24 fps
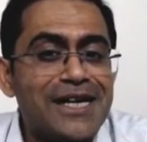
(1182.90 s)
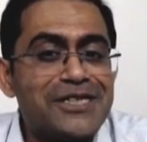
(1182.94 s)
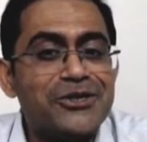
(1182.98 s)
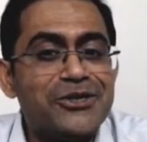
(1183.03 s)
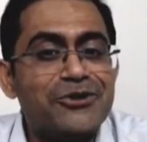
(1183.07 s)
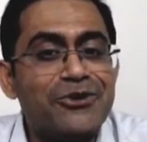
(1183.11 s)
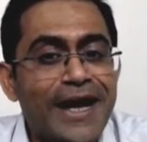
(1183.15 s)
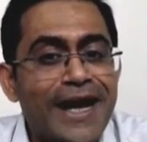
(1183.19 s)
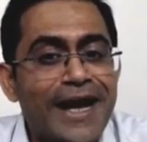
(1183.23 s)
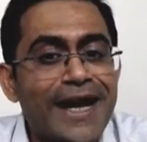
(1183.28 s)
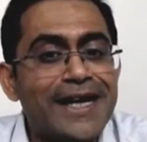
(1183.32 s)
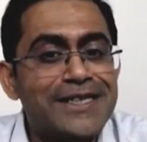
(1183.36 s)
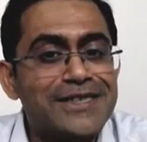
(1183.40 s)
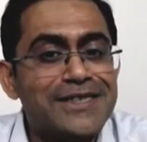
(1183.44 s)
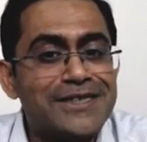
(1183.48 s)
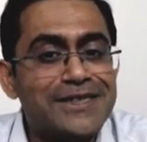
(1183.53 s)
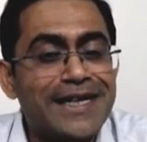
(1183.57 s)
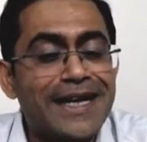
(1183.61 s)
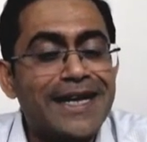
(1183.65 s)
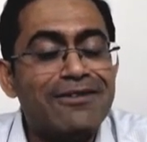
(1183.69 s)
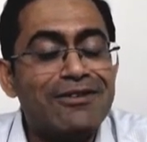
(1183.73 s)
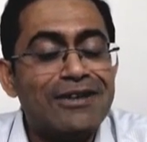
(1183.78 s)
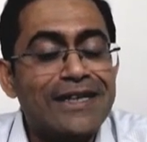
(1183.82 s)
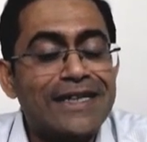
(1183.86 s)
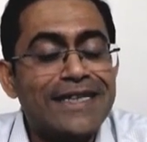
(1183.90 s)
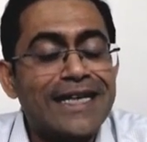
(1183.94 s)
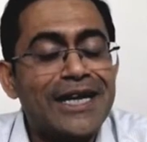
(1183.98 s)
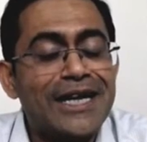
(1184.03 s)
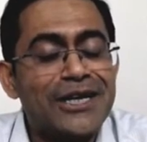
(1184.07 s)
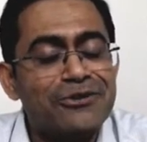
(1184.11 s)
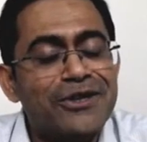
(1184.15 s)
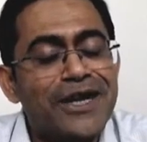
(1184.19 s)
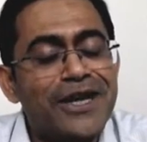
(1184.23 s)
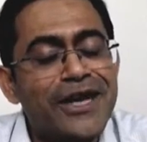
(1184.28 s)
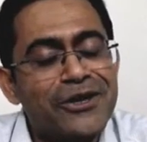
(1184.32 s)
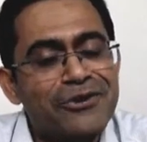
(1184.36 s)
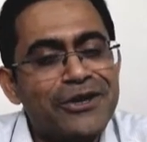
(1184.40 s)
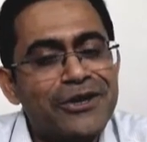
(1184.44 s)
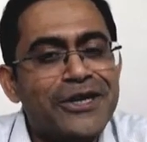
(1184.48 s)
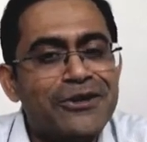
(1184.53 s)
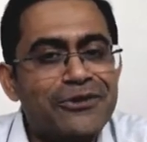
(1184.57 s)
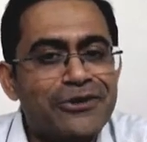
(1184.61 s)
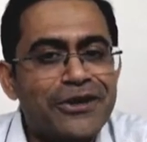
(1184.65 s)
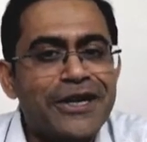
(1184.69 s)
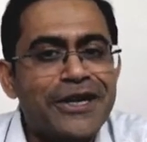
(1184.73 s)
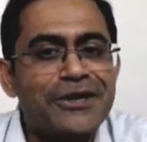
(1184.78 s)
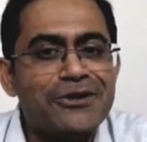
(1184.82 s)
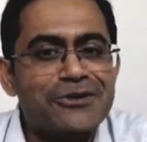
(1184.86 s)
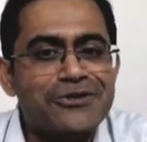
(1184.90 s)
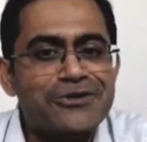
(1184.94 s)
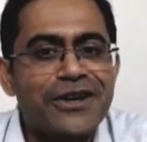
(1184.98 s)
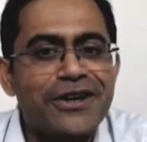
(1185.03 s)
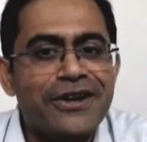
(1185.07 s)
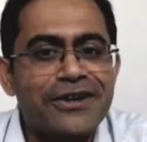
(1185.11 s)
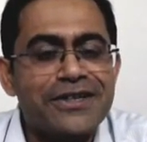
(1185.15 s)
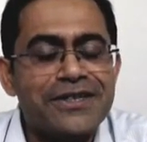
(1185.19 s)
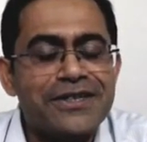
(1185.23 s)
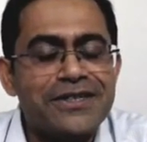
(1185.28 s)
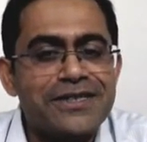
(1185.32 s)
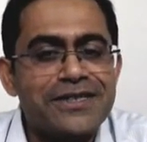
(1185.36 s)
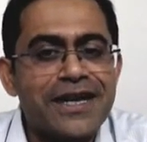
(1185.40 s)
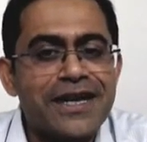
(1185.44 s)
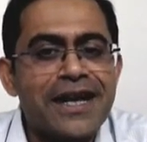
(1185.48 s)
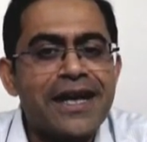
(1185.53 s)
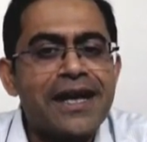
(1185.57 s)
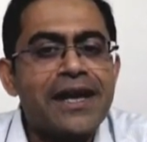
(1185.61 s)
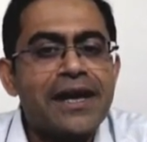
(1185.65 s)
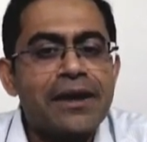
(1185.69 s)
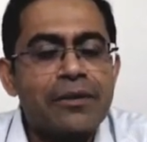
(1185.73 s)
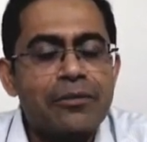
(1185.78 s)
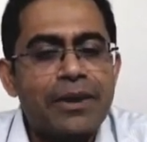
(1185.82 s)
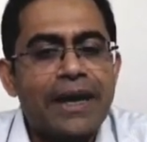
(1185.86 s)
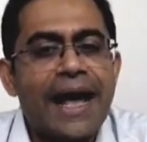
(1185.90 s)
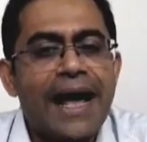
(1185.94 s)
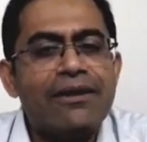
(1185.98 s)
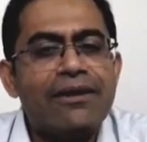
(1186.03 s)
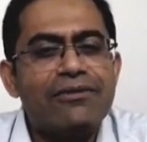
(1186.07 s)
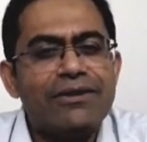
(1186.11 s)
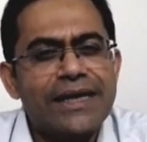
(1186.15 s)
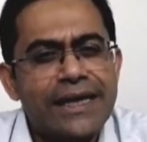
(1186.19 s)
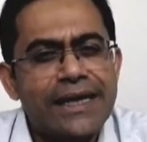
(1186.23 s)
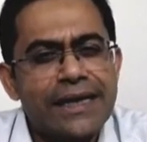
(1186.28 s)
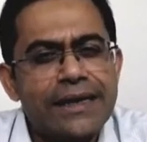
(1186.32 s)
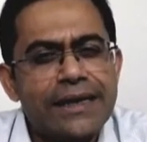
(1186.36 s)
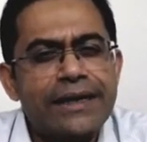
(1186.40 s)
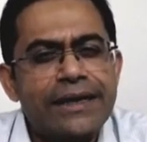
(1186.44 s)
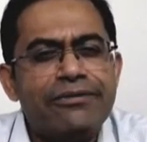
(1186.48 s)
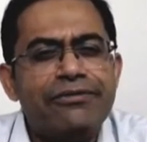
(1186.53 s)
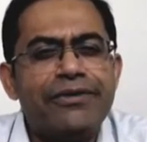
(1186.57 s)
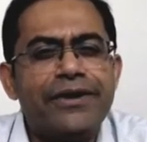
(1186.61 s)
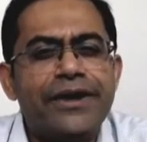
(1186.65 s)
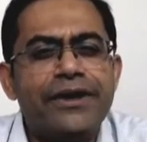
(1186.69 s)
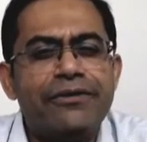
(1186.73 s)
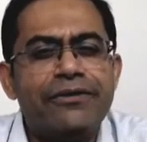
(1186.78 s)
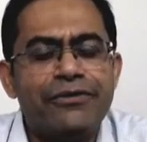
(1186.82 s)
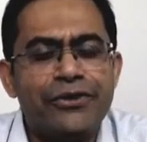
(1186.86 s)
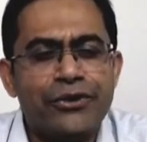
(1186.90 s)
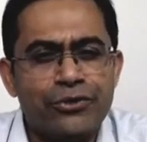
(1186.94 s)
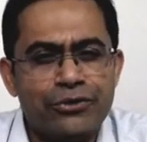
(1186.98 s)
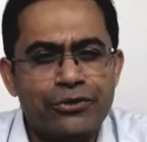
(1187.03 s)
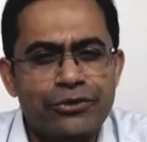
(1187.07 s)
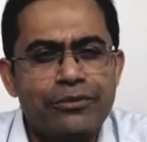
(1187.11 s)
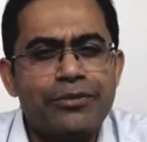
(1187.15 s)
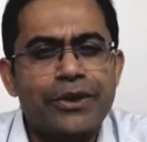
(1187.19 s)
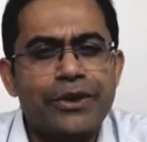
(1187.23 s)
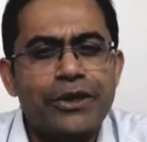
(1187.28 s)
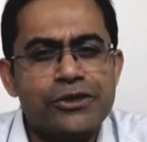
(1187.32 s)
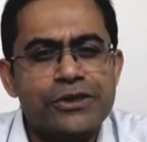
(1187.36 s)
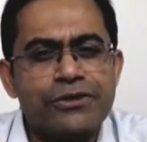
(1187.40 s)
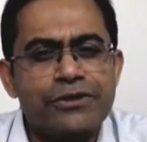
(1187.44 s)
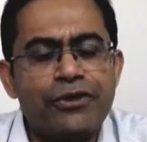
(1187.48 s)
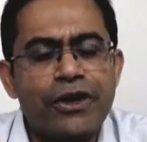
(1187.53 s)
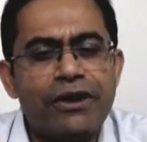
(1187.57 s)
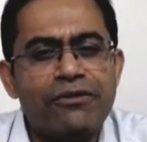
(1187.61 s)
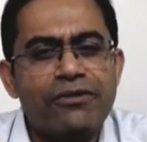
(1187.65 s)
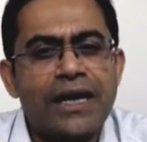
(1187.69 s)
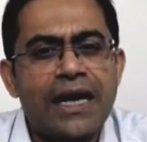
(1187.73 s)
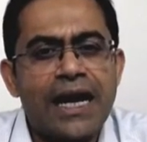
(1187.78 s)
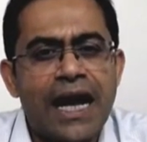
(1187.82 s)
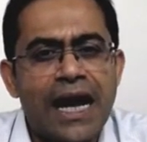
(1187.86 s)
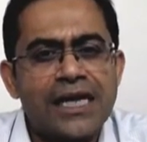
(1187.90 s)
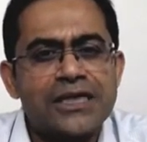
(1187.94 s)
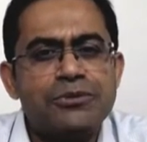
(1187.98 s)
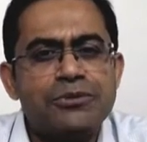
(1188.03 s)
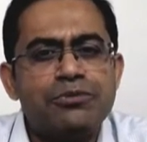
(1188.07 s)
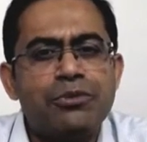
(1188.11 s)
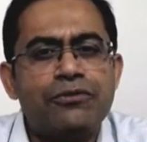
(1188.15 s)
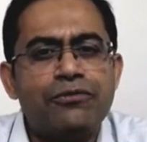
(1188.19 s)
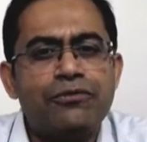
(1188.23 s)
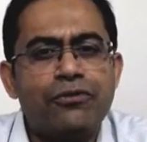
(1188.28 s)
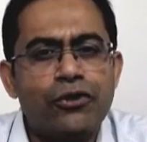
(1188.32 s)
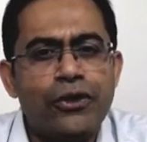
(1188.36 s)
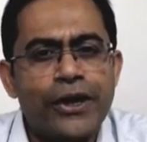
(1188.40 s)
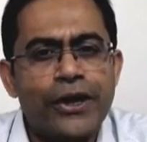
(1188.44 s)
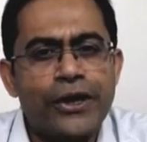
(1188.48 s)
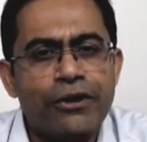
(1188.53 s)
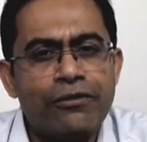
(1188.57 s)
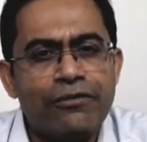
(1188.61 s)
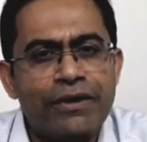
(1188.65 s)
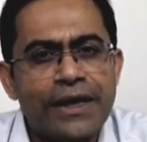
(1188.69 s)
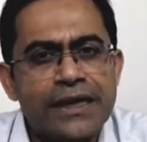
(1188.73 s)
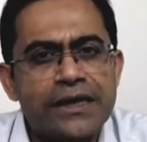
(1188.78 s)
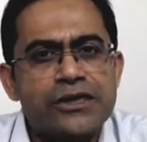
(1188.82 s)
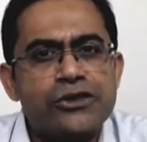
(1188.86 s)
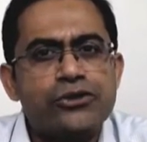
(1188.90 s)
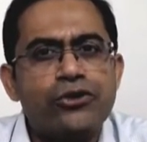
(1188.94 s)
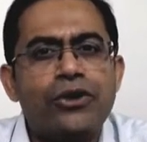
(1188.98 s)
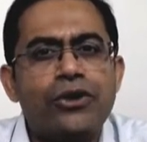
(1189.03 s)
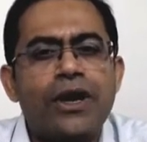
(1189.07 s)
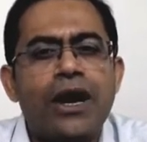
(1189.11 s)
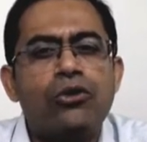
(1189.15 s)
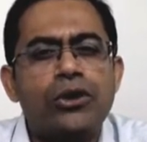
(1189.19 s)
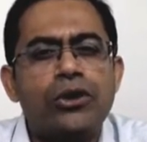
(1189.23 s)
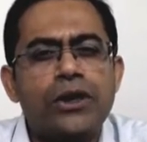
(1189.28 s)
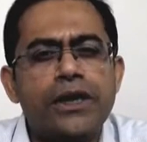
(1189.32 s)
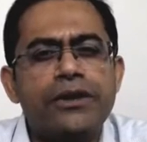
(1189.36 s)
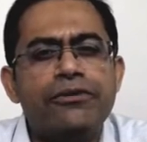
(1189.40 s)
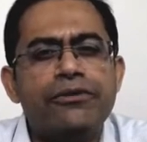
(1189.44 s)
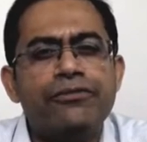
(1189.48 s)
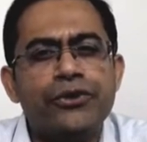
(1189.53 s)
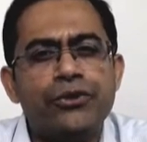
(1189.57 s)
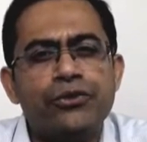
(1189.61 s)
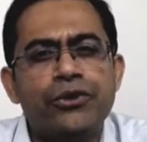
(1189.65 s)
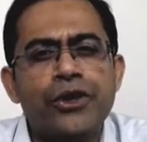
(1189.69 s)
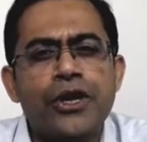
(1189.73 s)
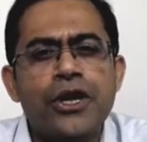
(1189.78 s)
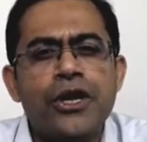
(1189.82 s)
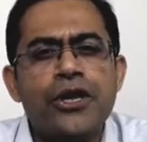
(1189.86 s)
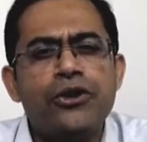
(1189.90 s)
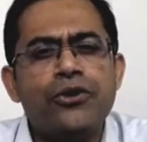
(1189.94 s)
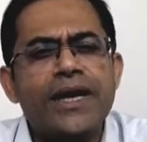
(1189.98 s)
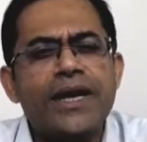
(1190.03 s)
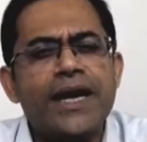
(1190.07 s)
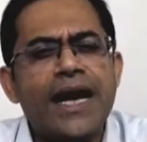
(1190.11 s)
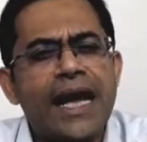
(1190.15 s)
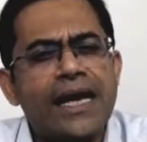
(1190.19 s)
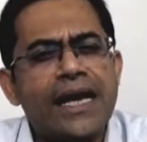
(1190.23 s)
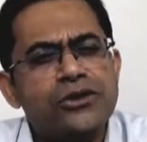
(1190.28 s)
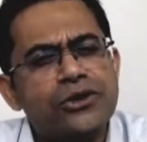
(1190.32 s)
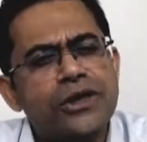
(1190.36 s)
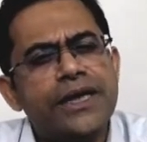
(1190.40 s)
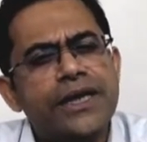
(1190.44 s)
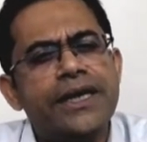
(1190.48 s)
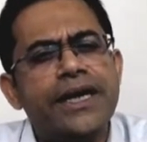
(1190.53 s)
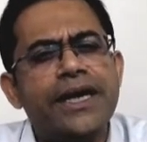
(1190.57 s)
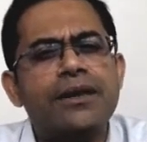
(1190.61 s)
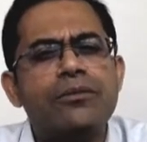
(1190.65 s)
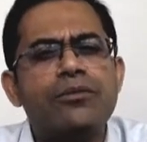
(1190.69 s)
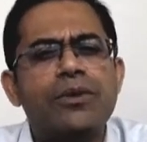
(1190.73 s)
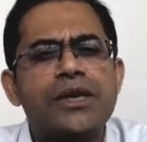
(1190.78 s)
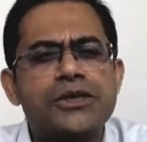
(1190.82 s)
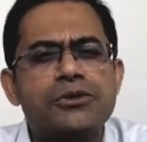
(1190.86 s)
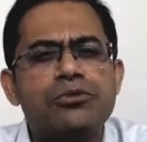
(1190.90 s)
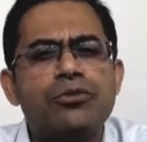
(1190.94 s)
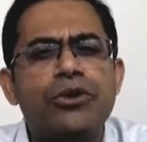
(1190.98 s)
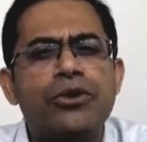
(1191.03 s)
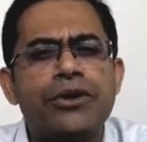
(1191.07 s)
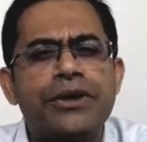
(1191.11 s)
At your age, they will tell you that you need to reduce your risk. But I have a little different view, because if you have a large portfolio and your wealth is going to outlive you, you can actually take much